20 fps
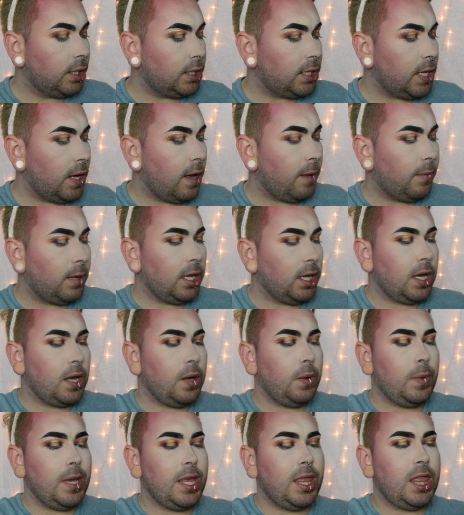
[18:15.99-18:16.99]
So I'm going to
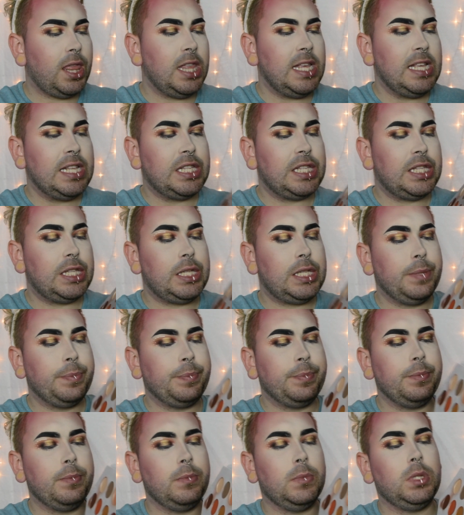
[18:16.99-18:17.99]
go with this,
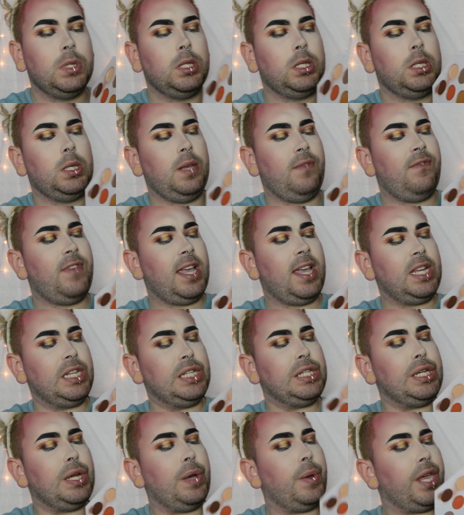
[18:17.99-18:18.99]
if I can
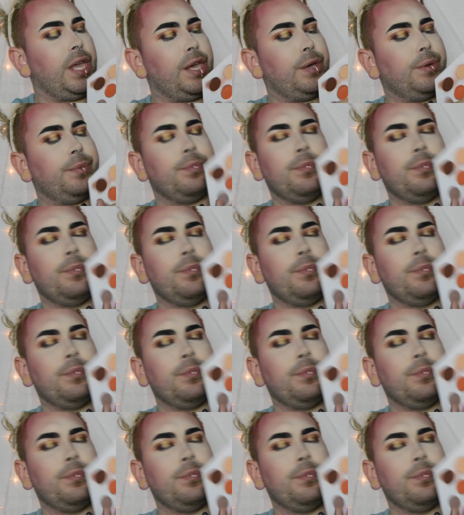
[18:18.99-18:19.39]
show you,